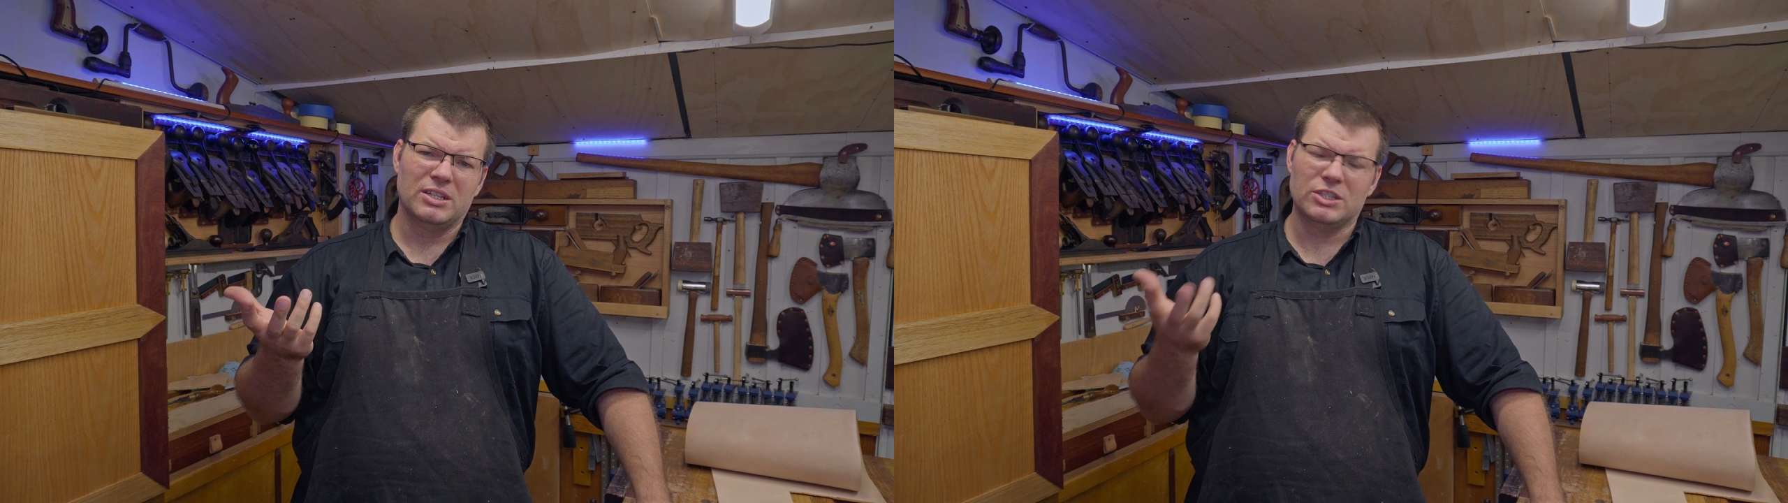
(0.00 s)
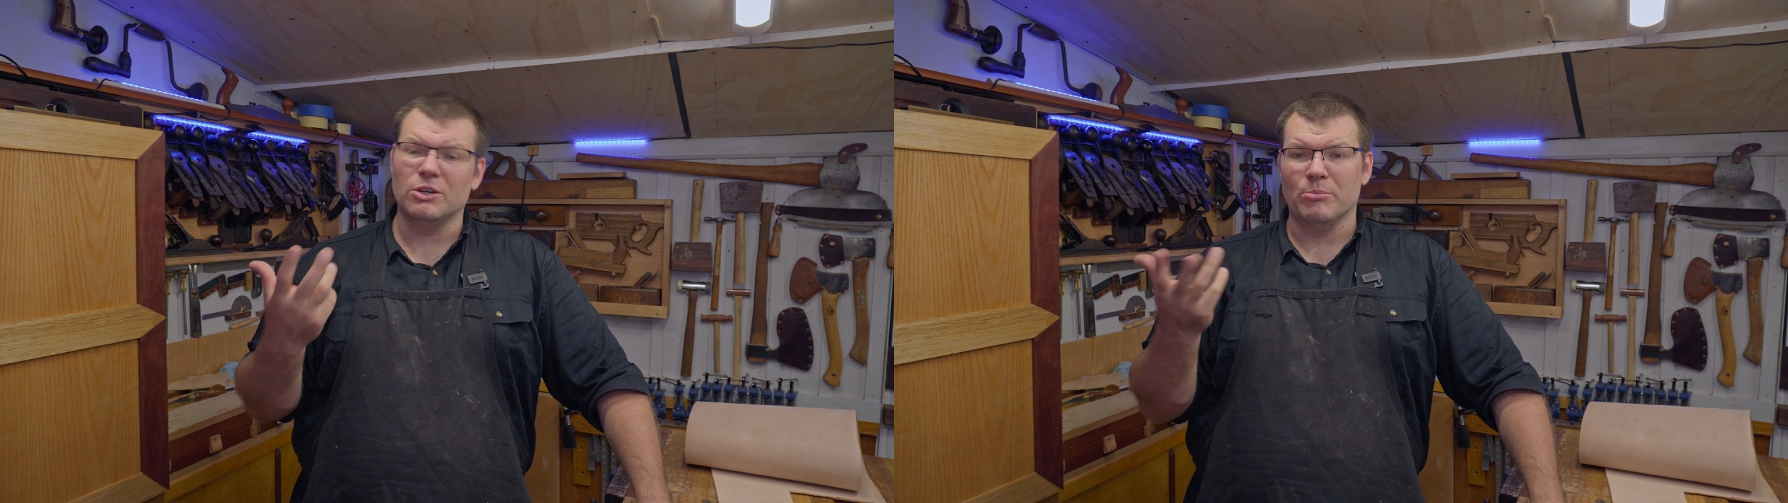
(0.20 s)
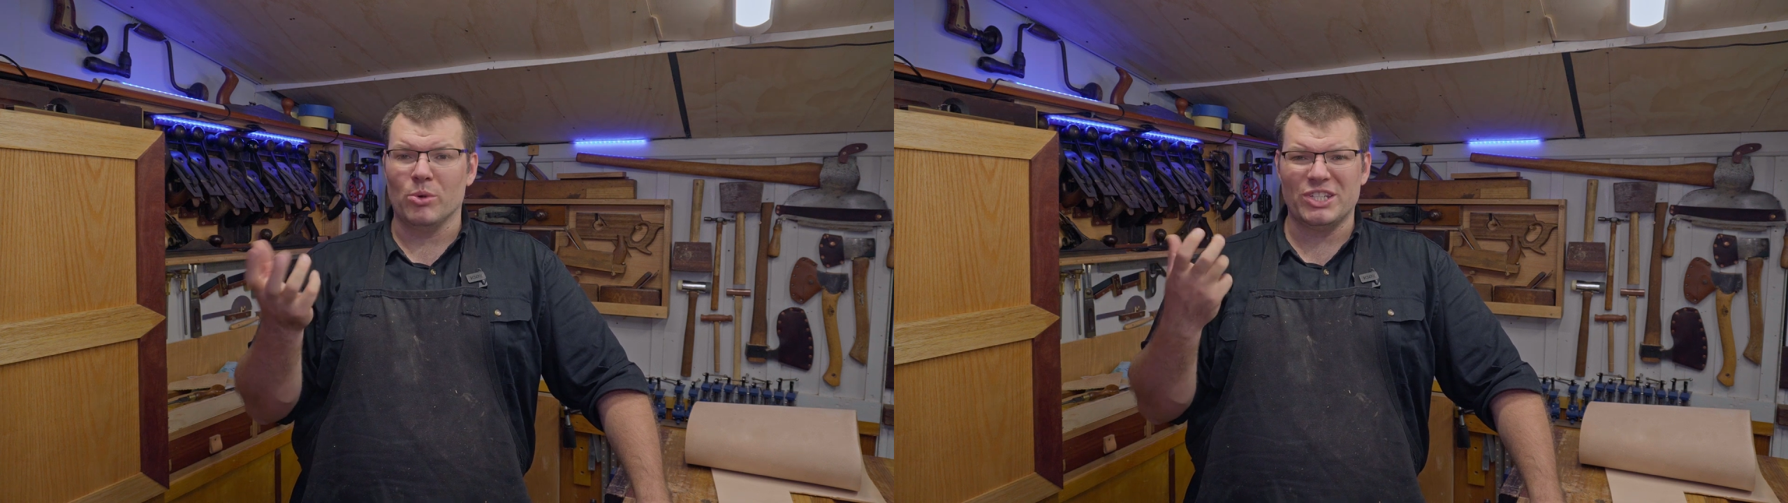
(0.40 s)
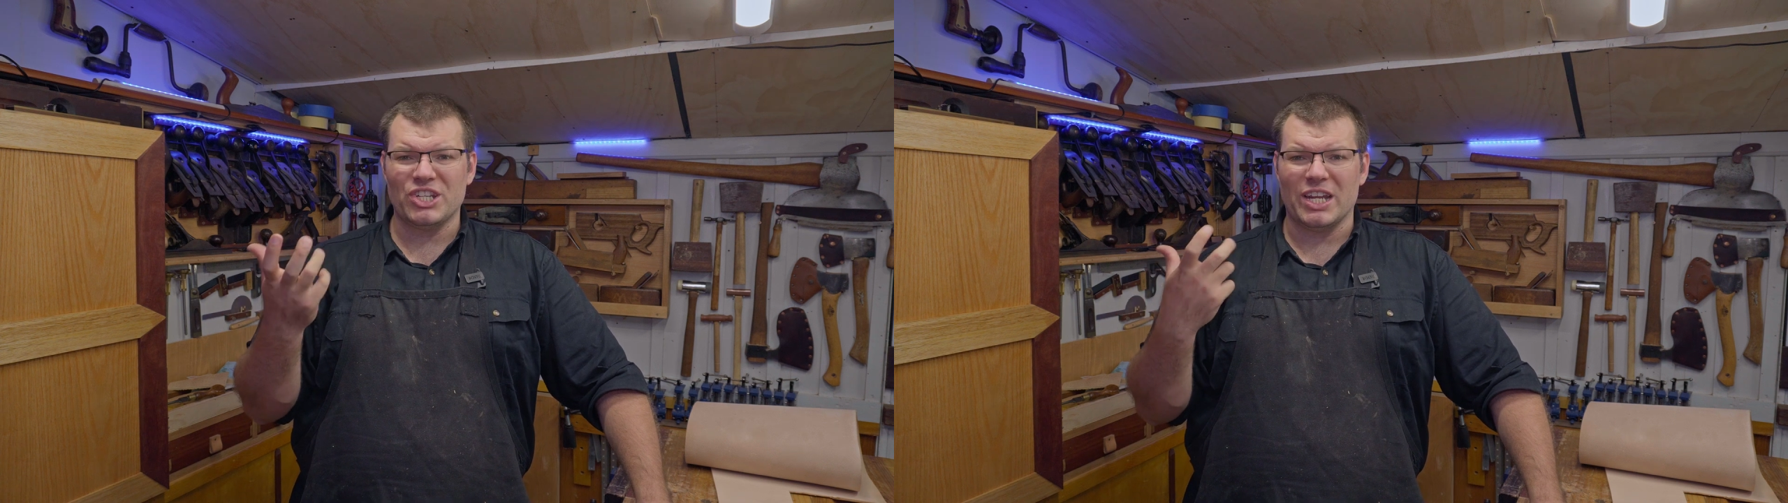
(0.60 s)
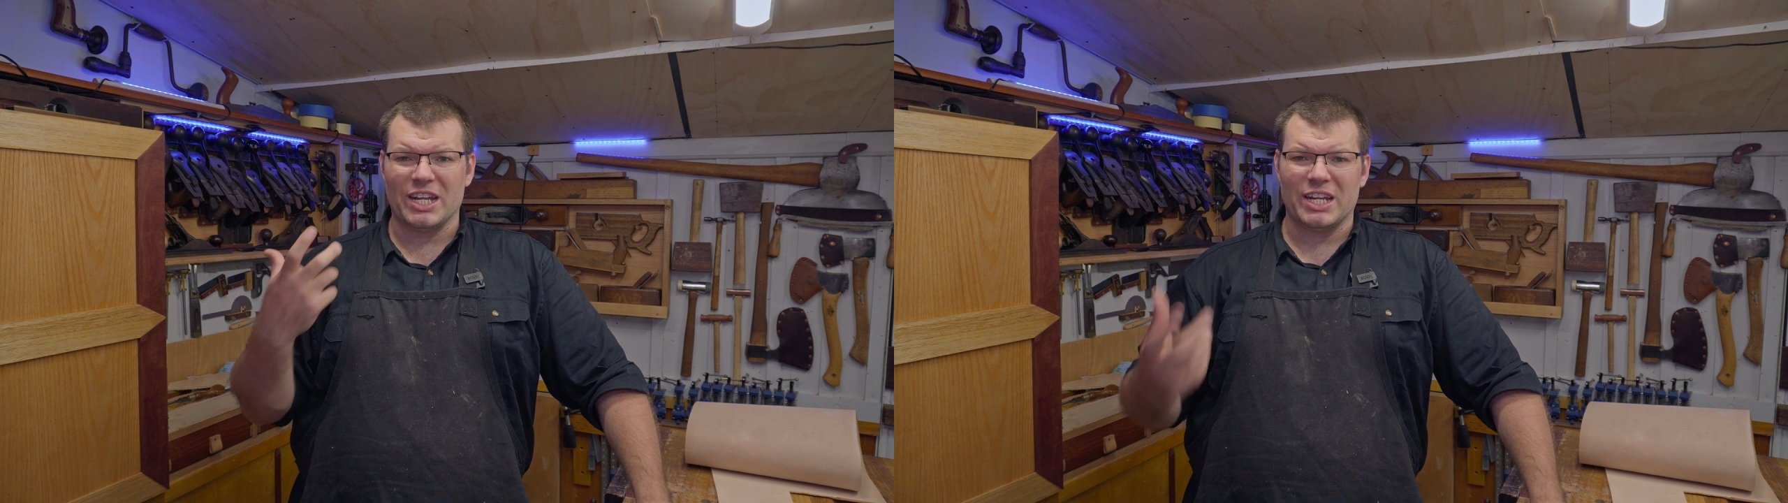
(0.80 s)
stop
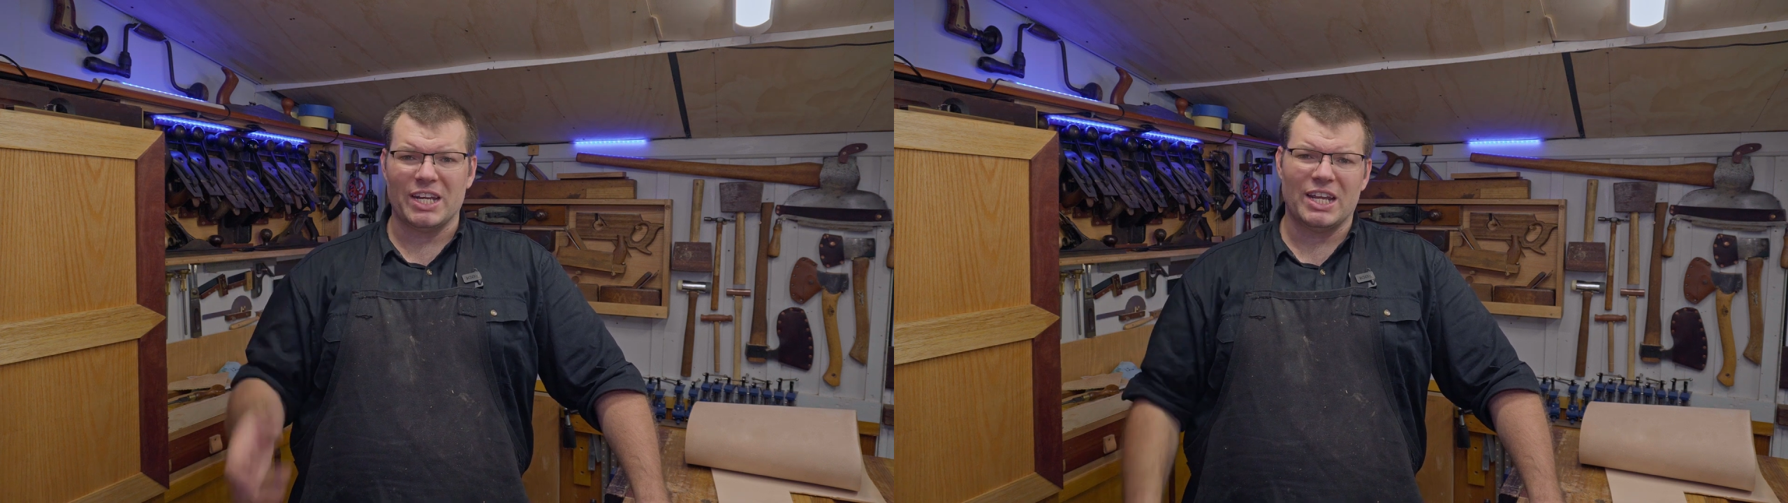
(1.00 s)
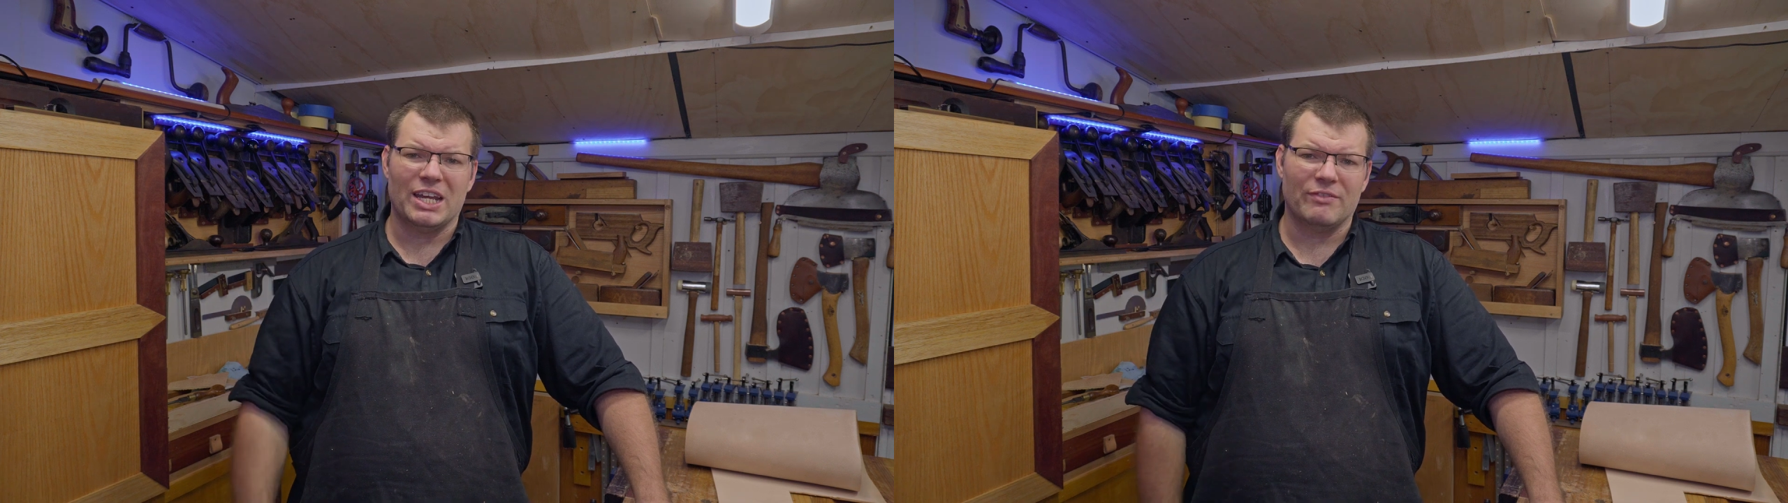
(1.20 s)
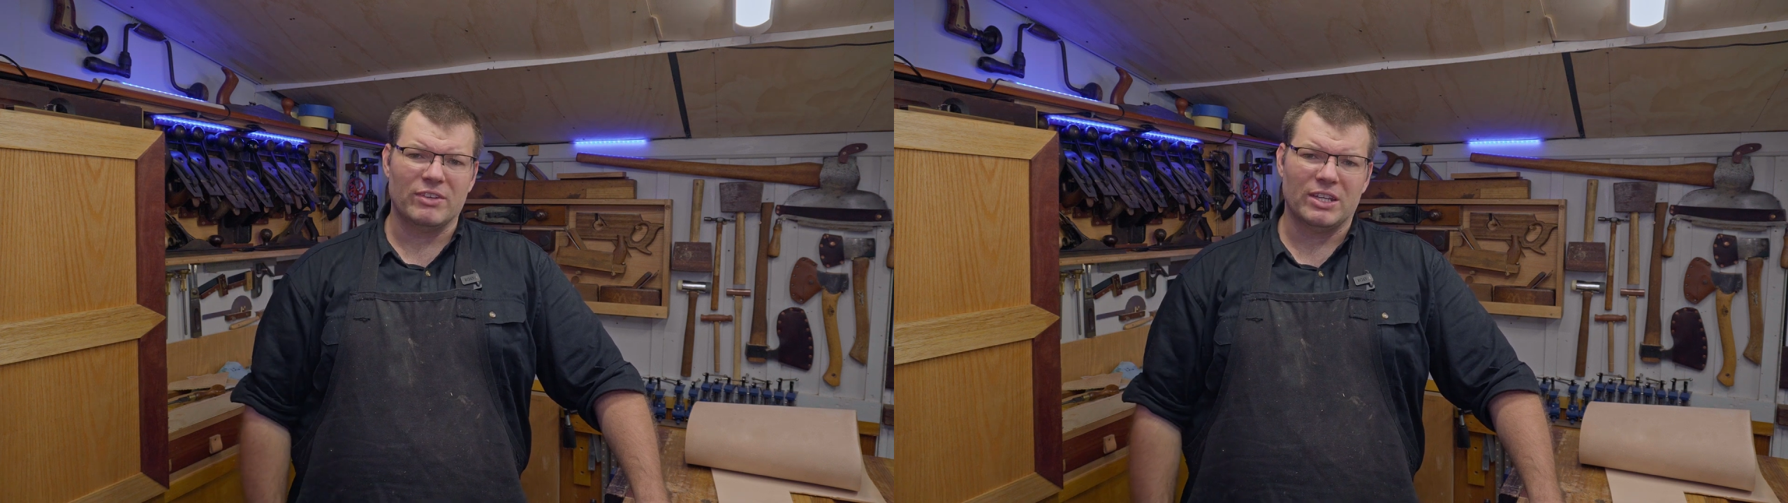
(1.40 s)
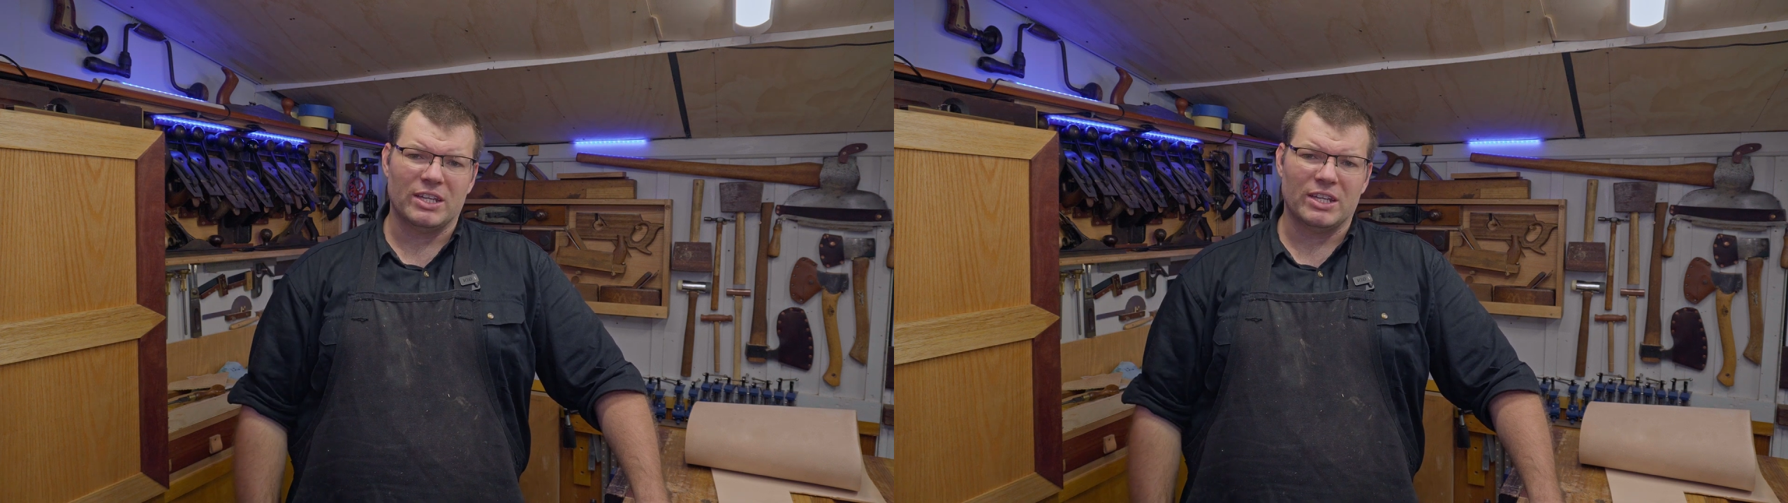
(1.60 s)
moisture getting in and out of it,